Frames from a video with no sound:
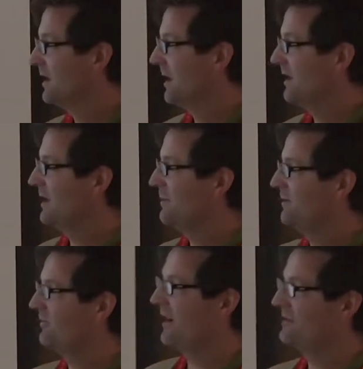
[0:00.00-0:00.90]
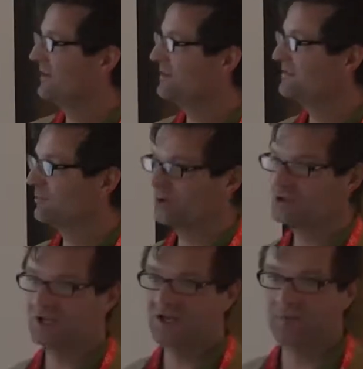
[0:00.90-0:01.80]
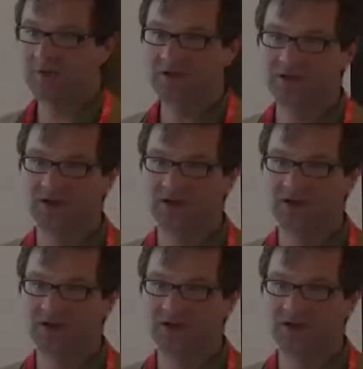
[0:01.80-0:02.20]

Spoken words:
And I'm advisor at the Blockchain Hub and the